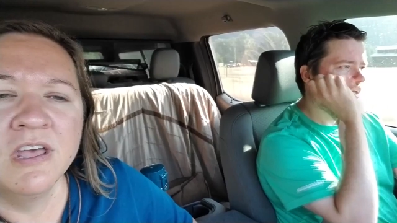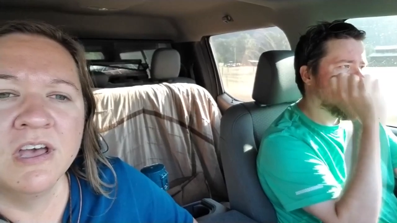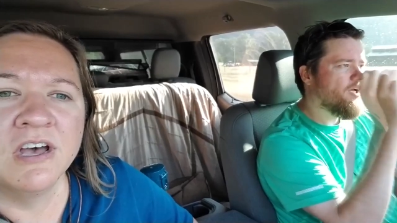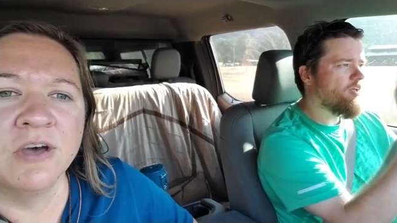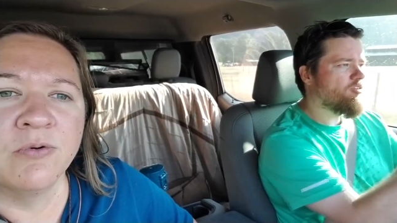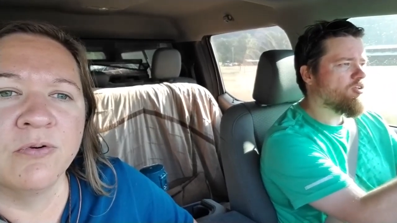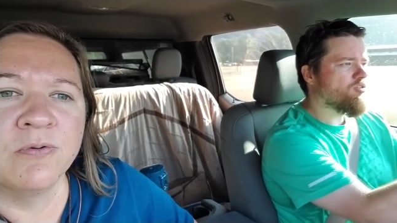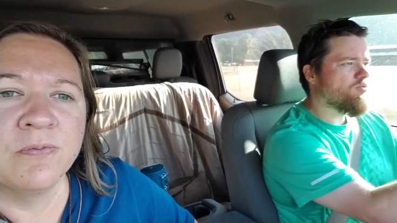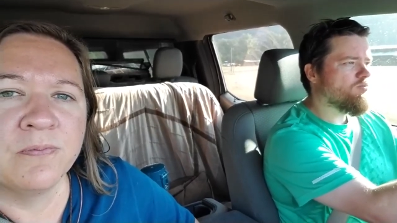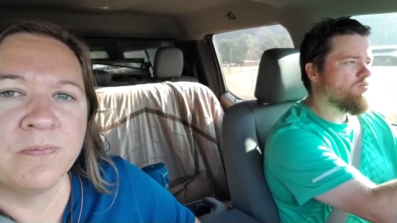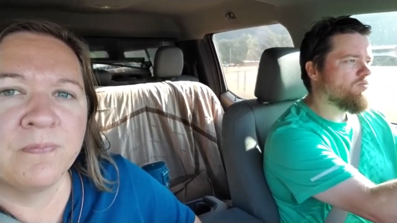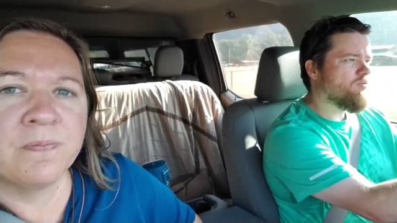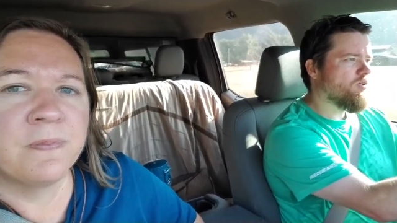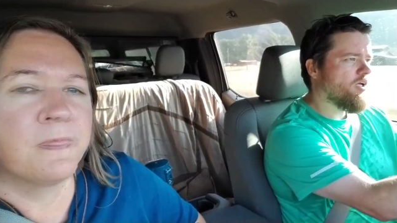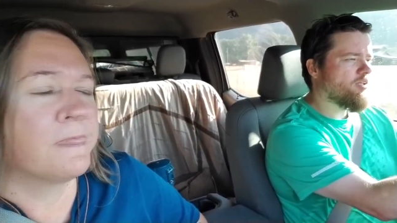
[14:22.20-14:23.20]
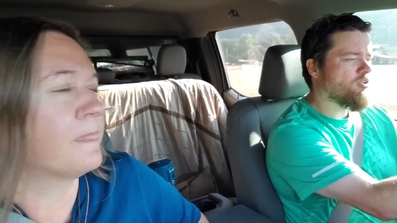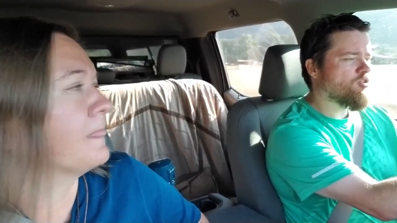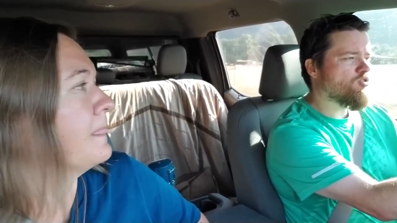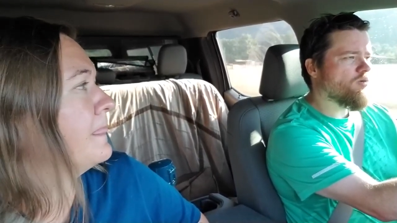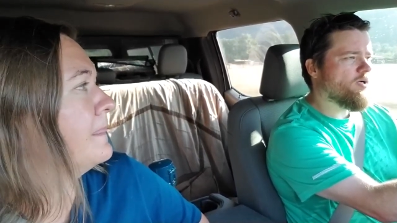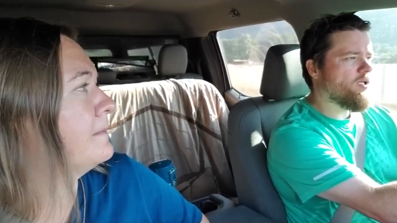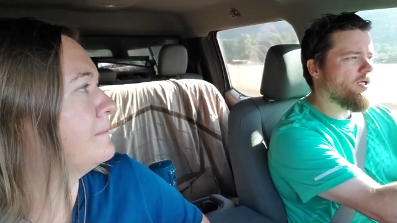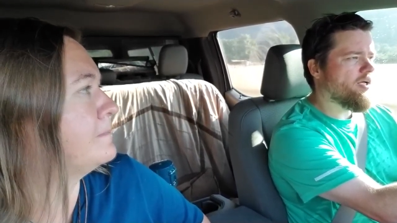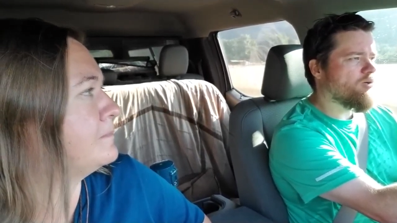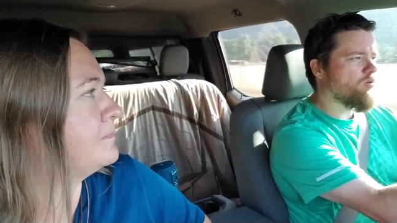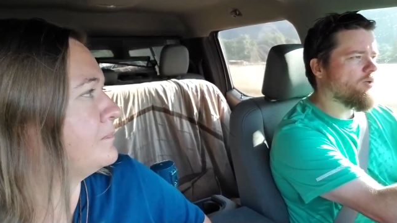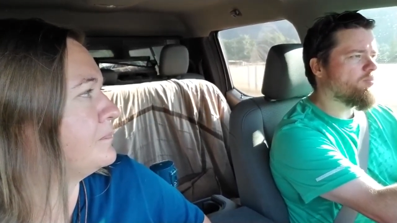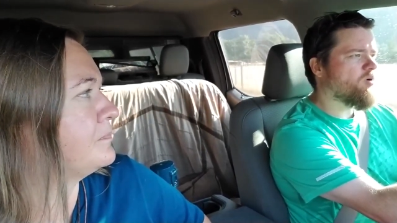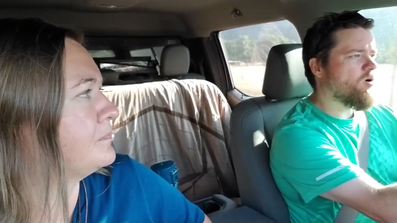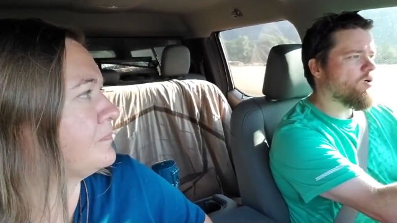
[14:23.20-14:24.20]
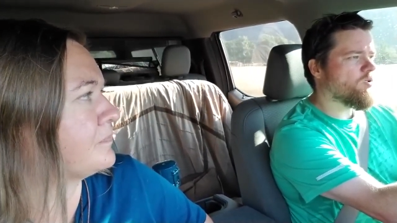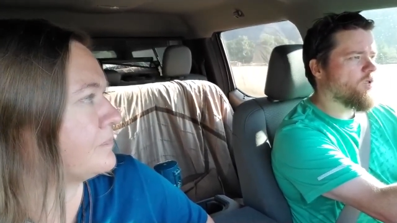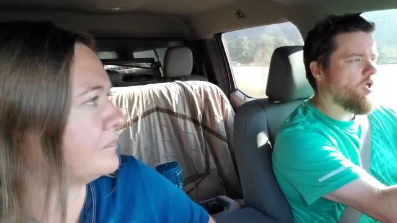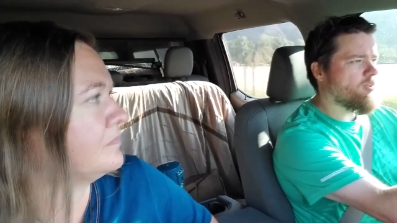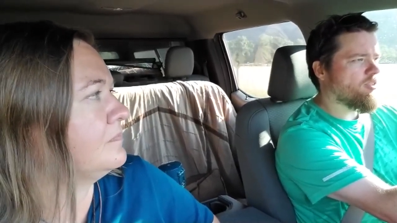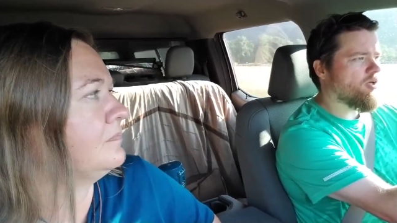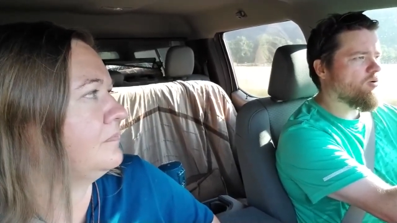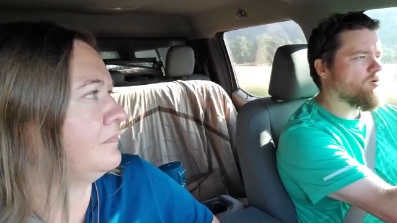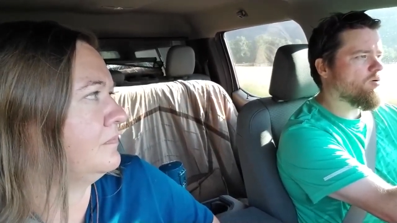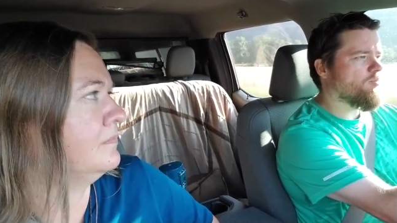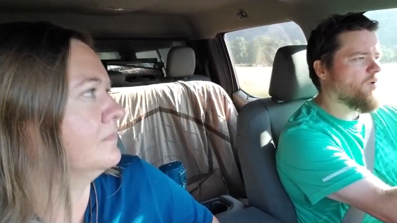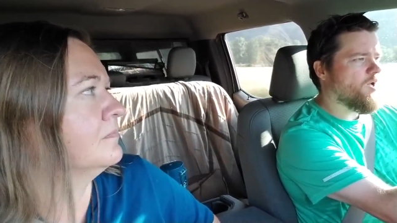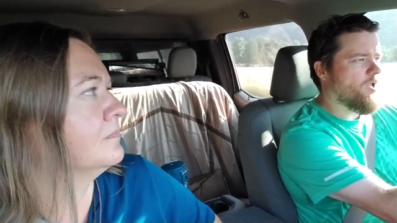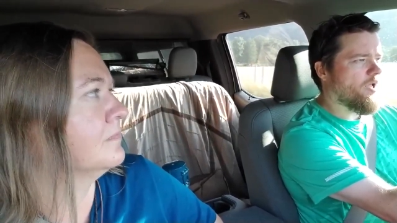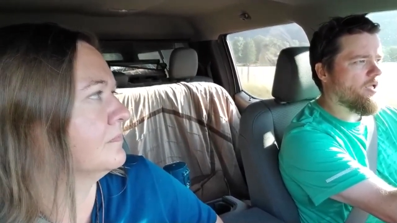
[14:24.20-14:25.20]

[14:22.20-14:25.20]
Speaker 1: At the at the trailhead we parked at, there were about